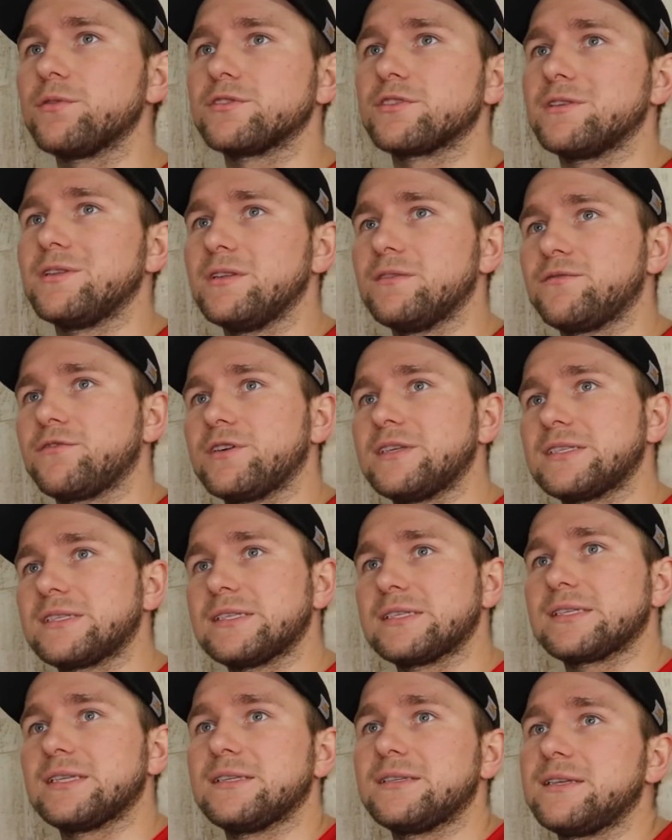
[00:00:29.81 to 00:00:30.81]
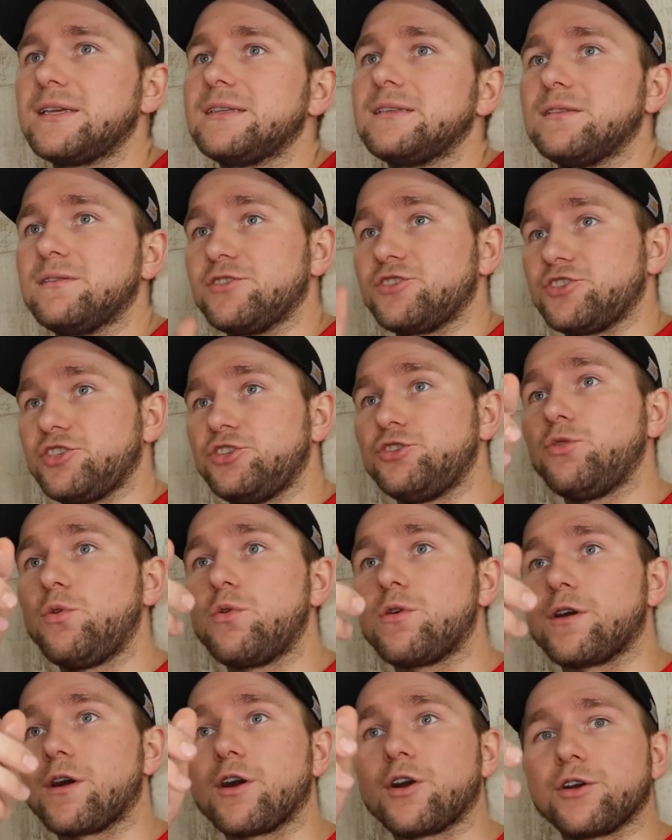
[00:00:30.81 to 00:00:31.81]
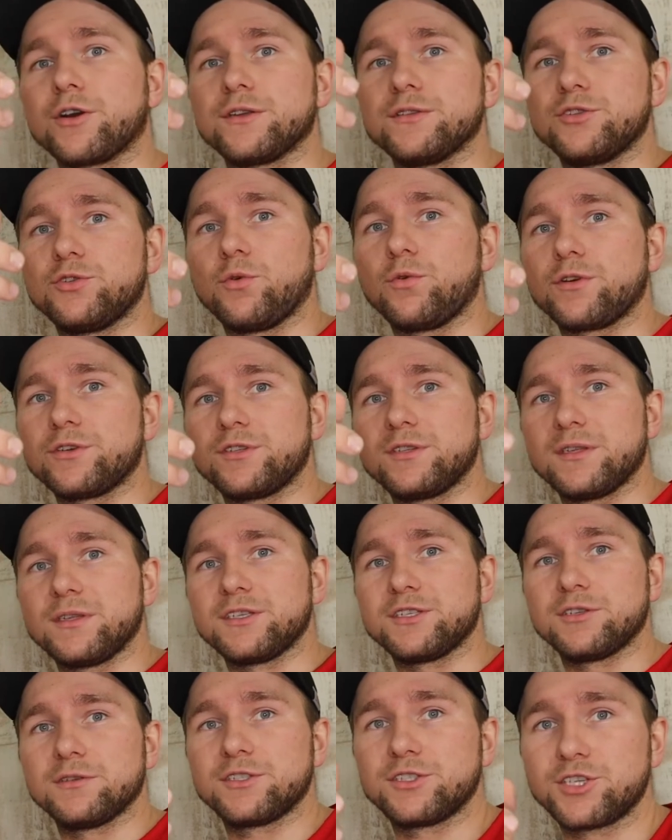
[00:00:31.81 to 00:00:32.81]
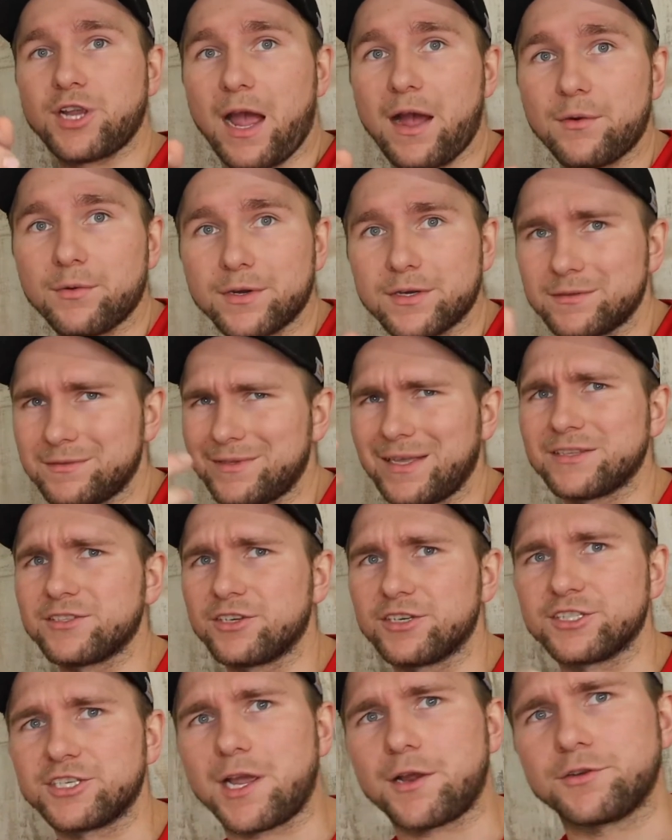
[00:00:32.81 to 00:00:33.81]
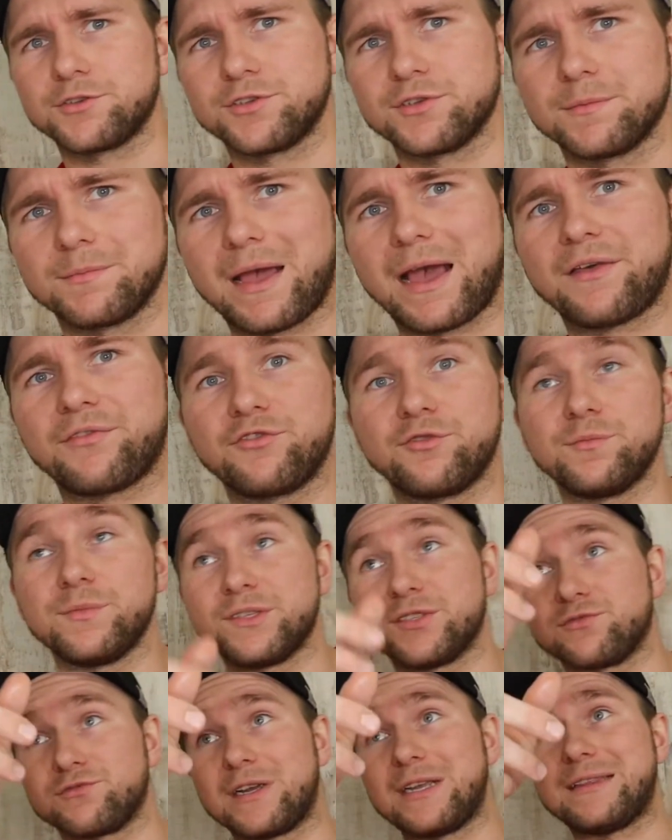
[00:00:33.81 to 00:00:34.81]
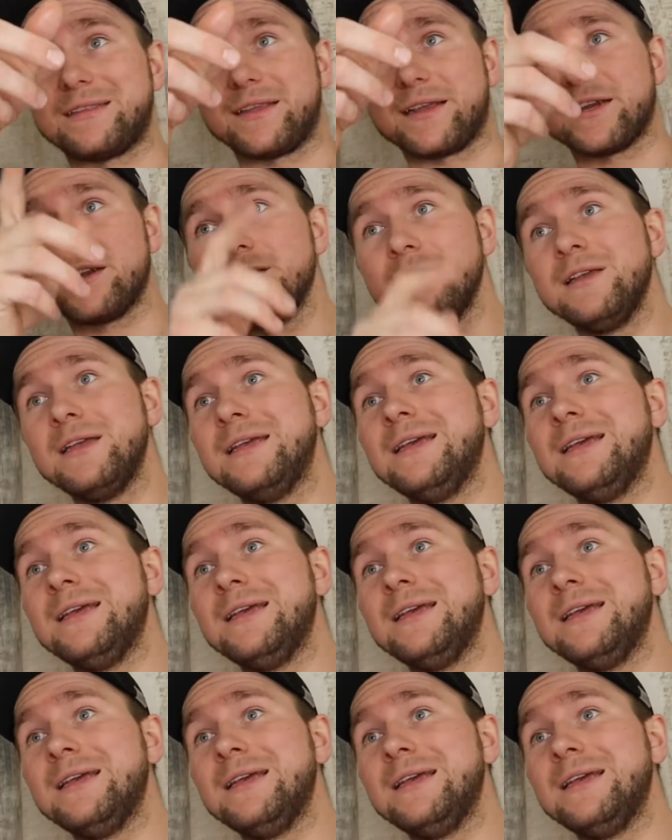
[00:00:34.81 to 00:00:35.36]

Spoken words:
So for instance, let's say there's a door or a door to the shower, not to the shower, to the bathroom is right there.